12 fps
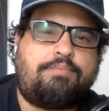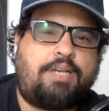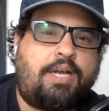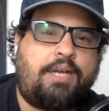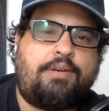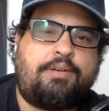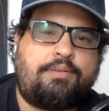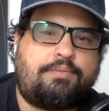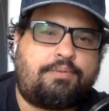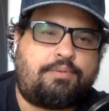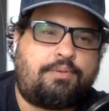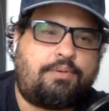tired
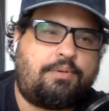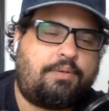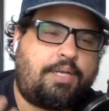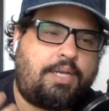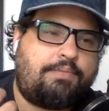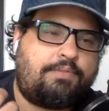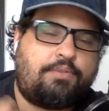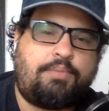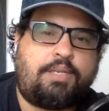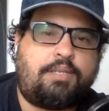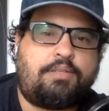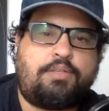or have so
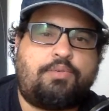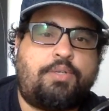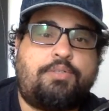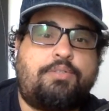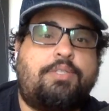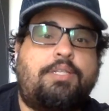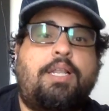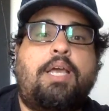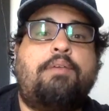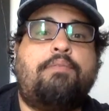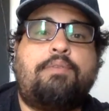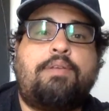many situations in
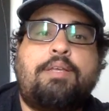life,